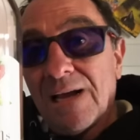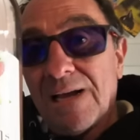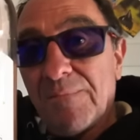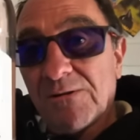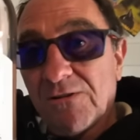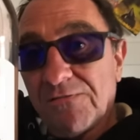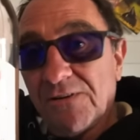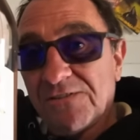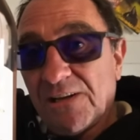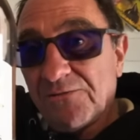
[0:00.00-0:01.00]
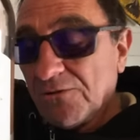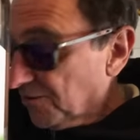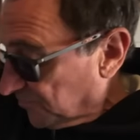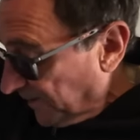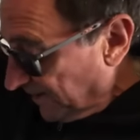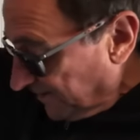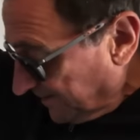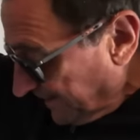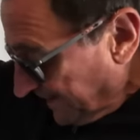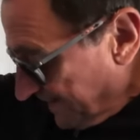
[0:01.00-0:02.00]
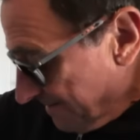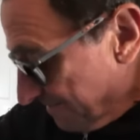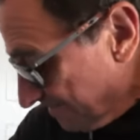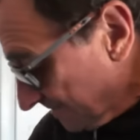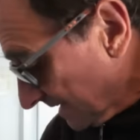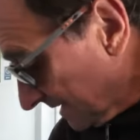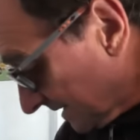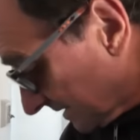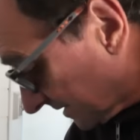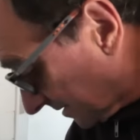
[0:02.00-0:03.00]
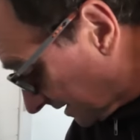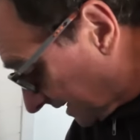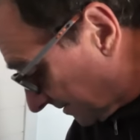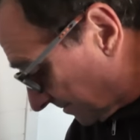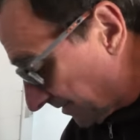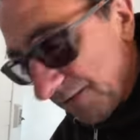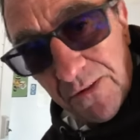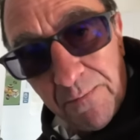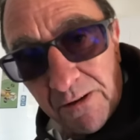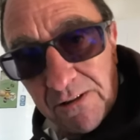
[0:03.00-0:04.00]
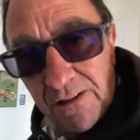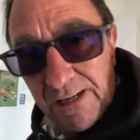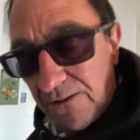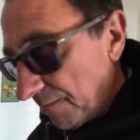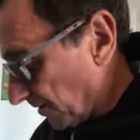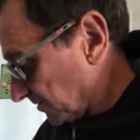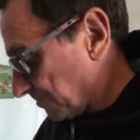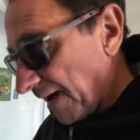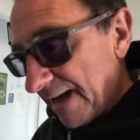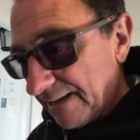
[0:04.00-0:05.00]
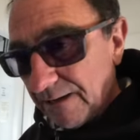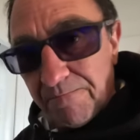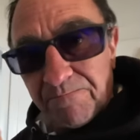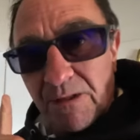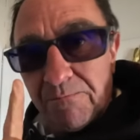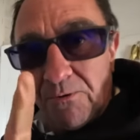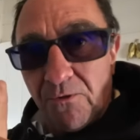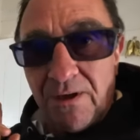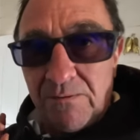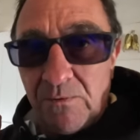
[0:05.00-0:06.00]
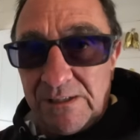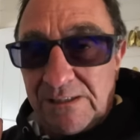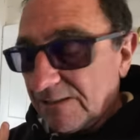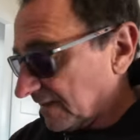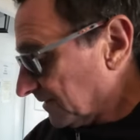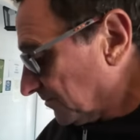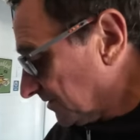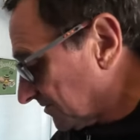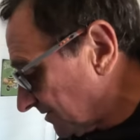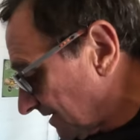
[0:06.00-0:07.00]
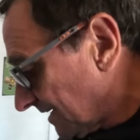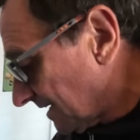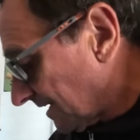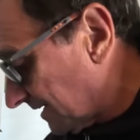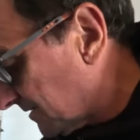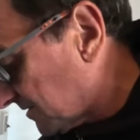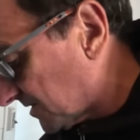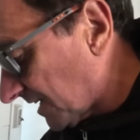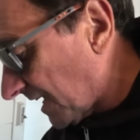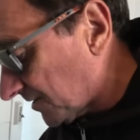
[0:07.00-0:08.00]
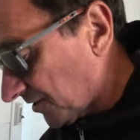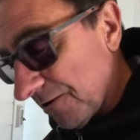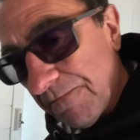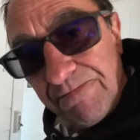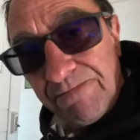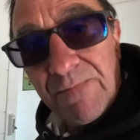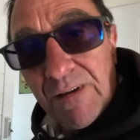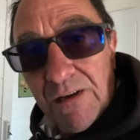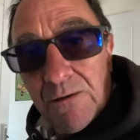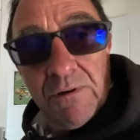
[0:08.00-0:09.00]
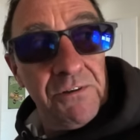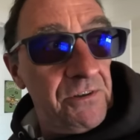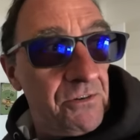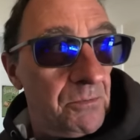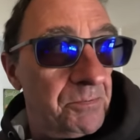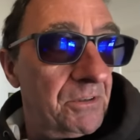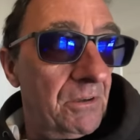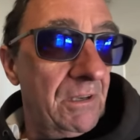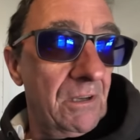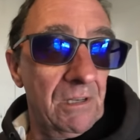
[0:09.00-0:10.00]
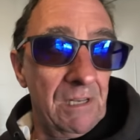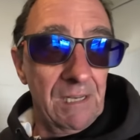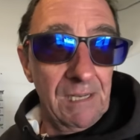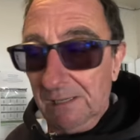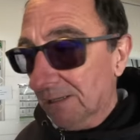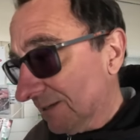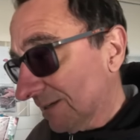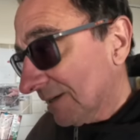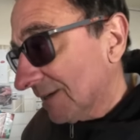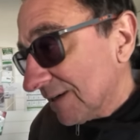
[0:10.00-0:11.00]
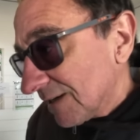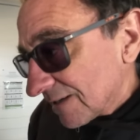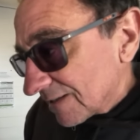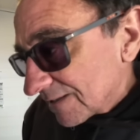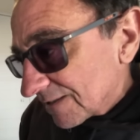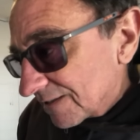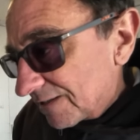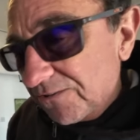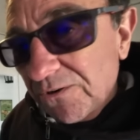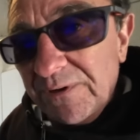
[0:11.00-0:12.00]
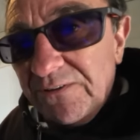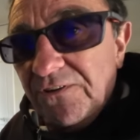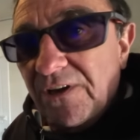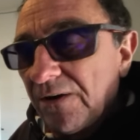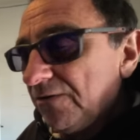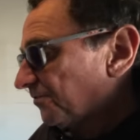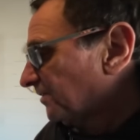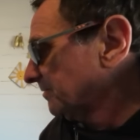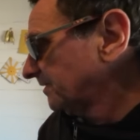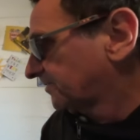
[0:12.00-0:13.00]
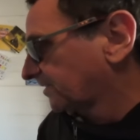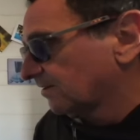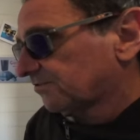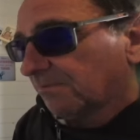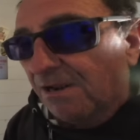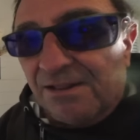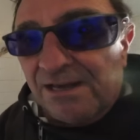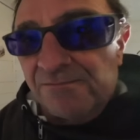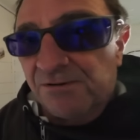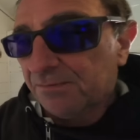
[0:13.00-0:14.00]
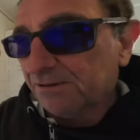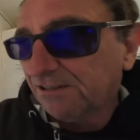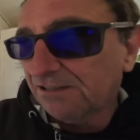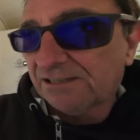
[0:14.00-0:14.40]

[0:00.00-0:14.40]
a bottle for Sandra as well. So I'm going to keep the bottle in the posh bag and put that with Sandra's little stash when she's up. She's only got a 2 weeks to go, 3 weeks to go, something like that. And you'll be seeing